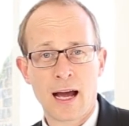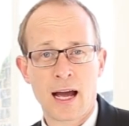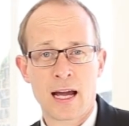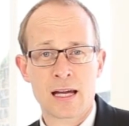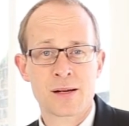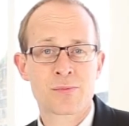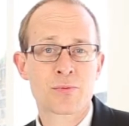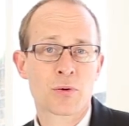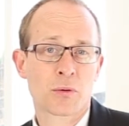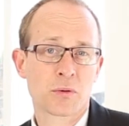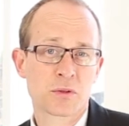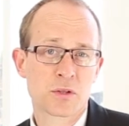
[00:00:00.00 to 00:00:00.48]

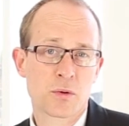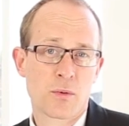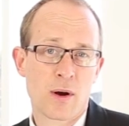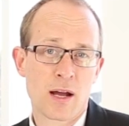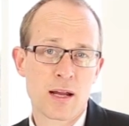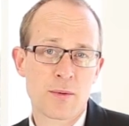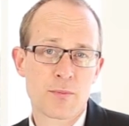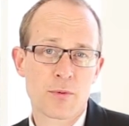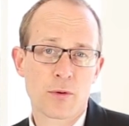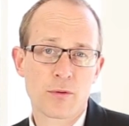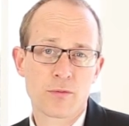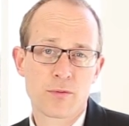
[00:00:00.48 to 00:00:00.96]
April to
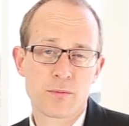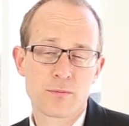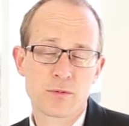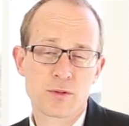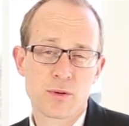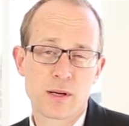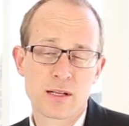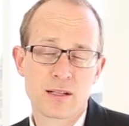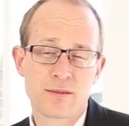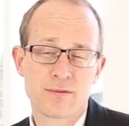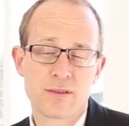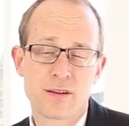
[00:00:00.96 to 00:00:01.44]
April from
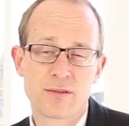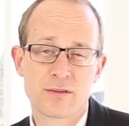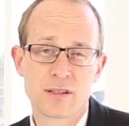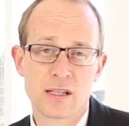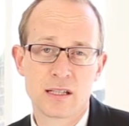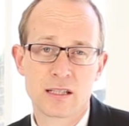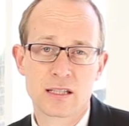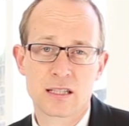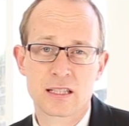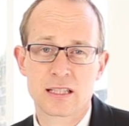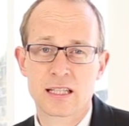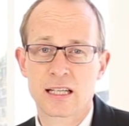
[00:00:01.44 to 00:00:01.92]

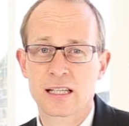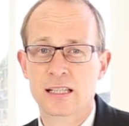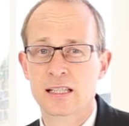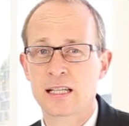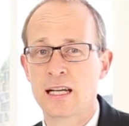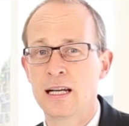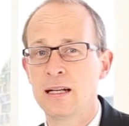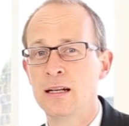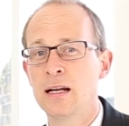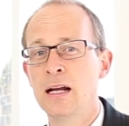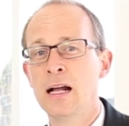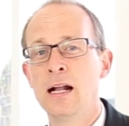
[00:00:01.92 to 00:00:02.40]
2015 to
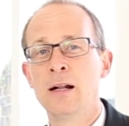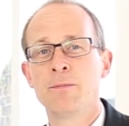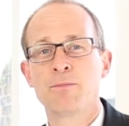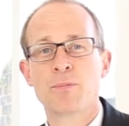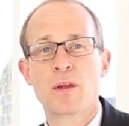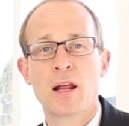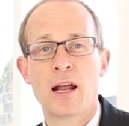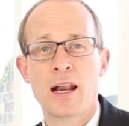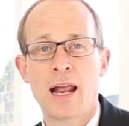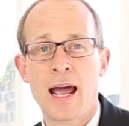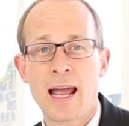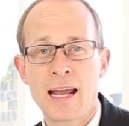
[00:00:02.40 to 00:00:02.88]
16,
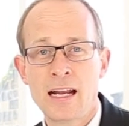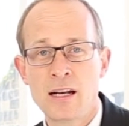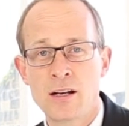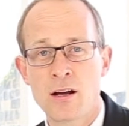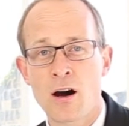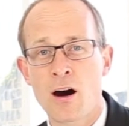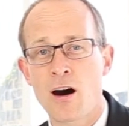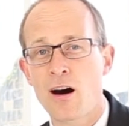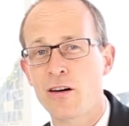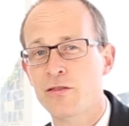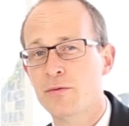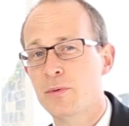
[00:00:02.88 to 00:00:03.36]
an
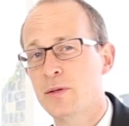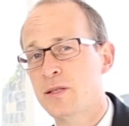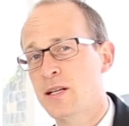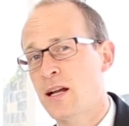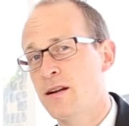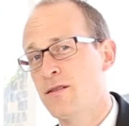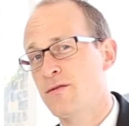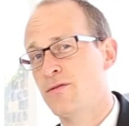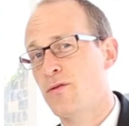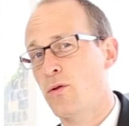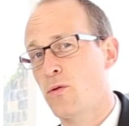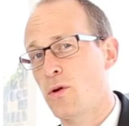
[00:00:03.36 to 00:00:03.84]

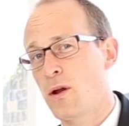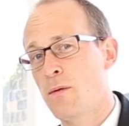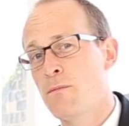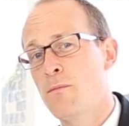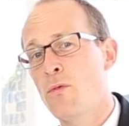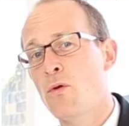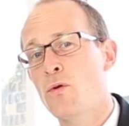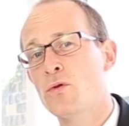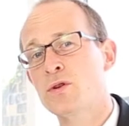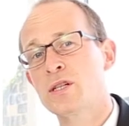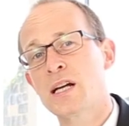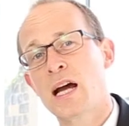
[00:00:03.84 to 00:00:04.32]
8.5% fall in
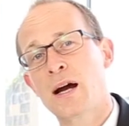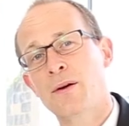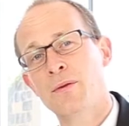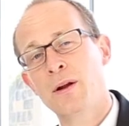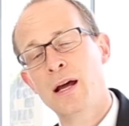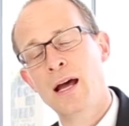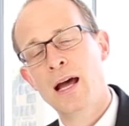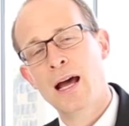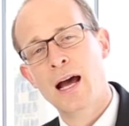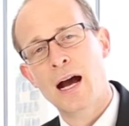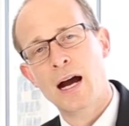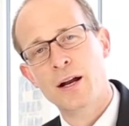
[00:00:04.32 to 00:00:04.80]
Moortown,
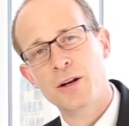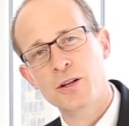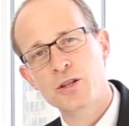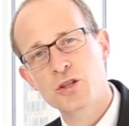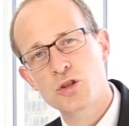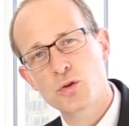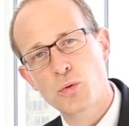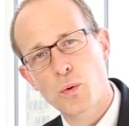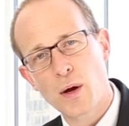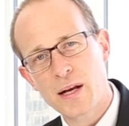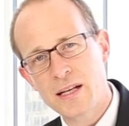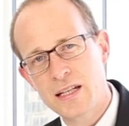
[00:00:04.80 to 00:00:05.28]
and a
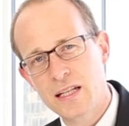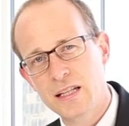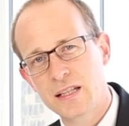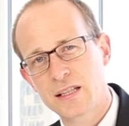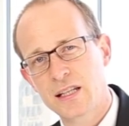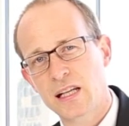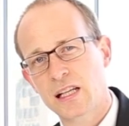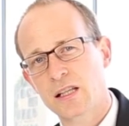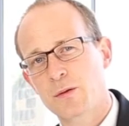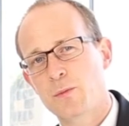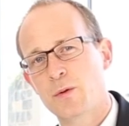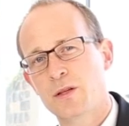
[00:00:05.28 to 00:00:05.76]

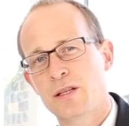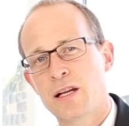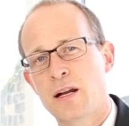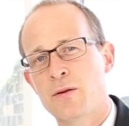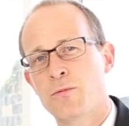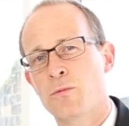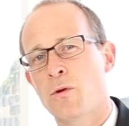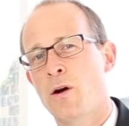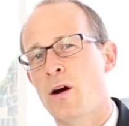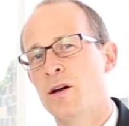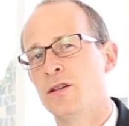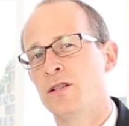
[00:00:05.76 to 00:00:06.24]

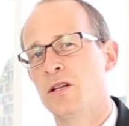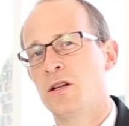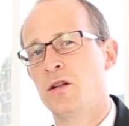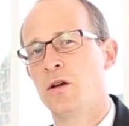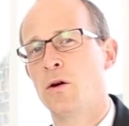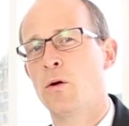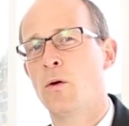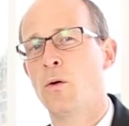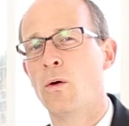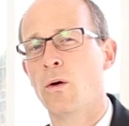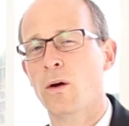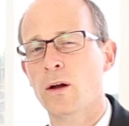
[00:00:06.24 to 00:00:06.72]
26% rise in
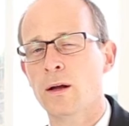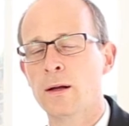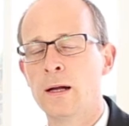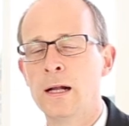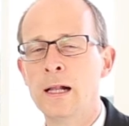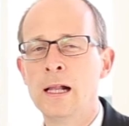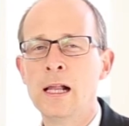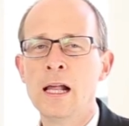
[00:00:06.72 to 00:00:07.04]
York.